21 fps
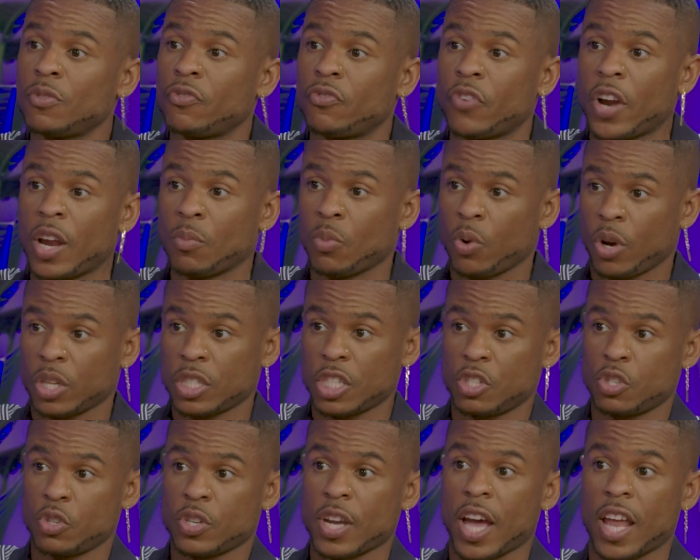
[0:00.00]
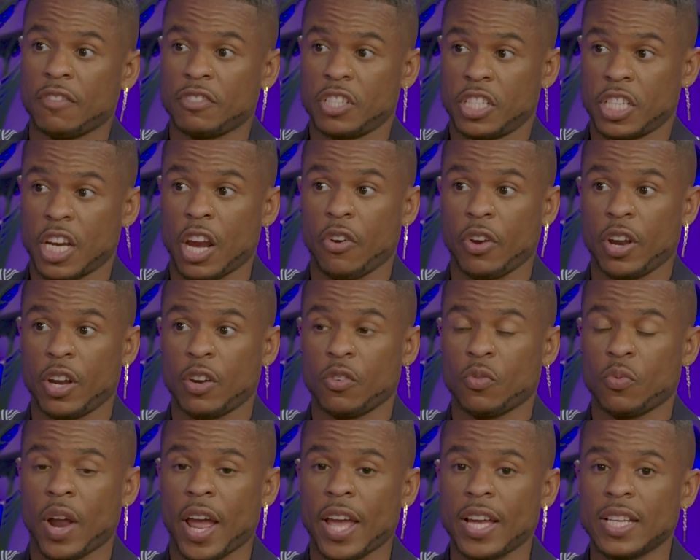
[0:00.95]
framework that you're kind of sharing,
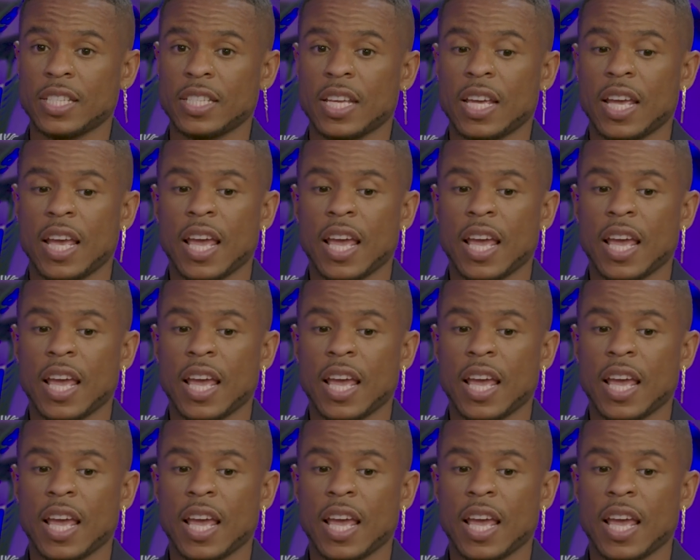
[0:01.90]
right?